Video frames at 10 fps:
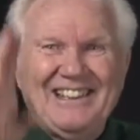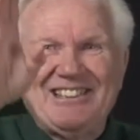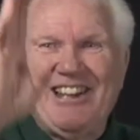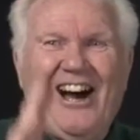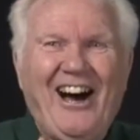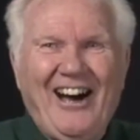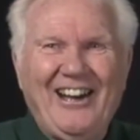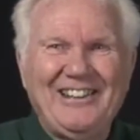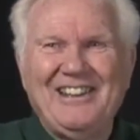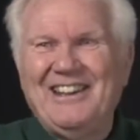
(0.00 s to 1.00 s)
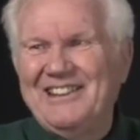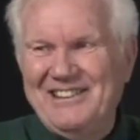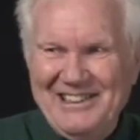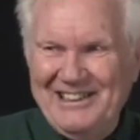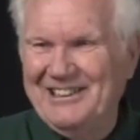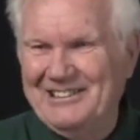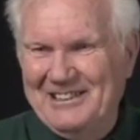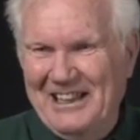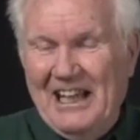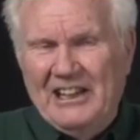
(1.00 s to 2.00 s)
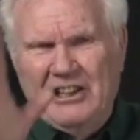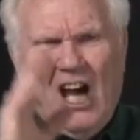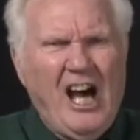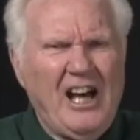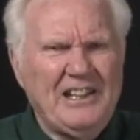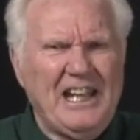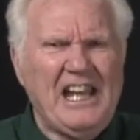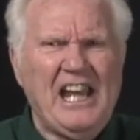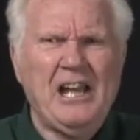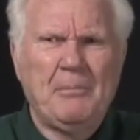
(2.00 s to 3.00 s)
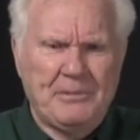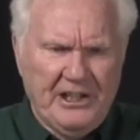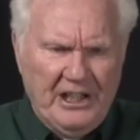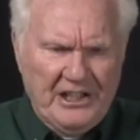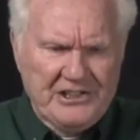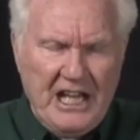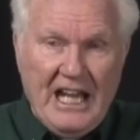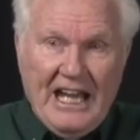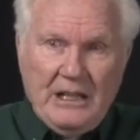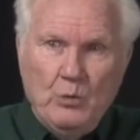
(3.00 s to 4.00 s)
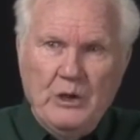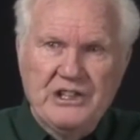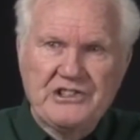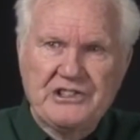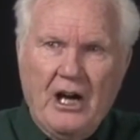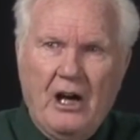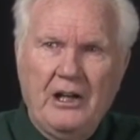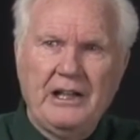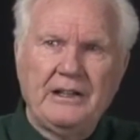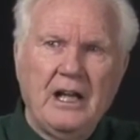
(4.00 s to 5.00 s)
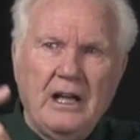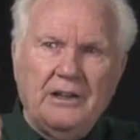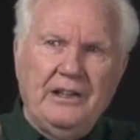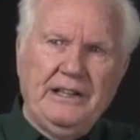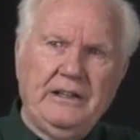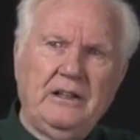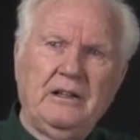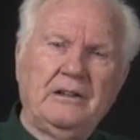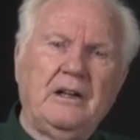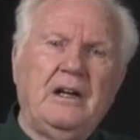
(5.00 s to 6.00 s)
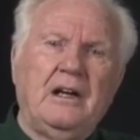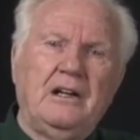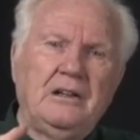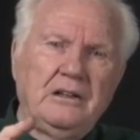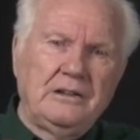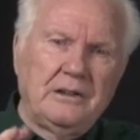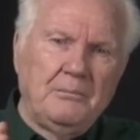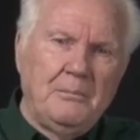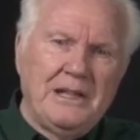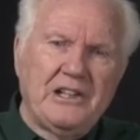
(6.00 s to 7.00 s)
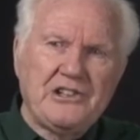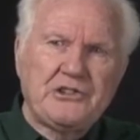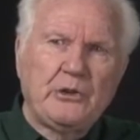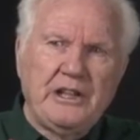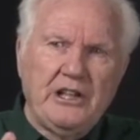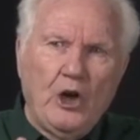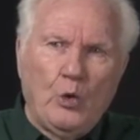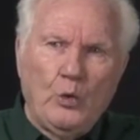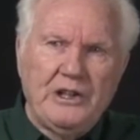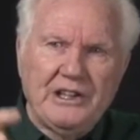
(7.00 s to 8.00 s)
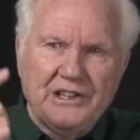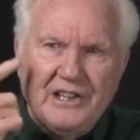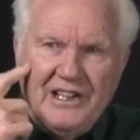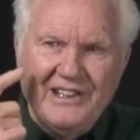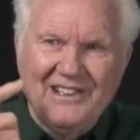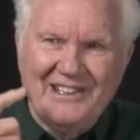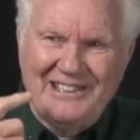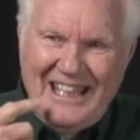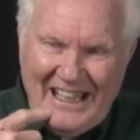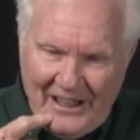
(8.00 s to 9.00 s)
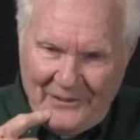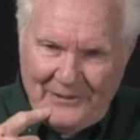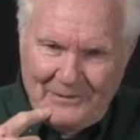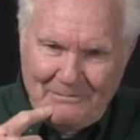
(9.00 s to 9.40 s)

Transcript: and God did. God helped us, and we started the uh, uh, ministry with the deaf.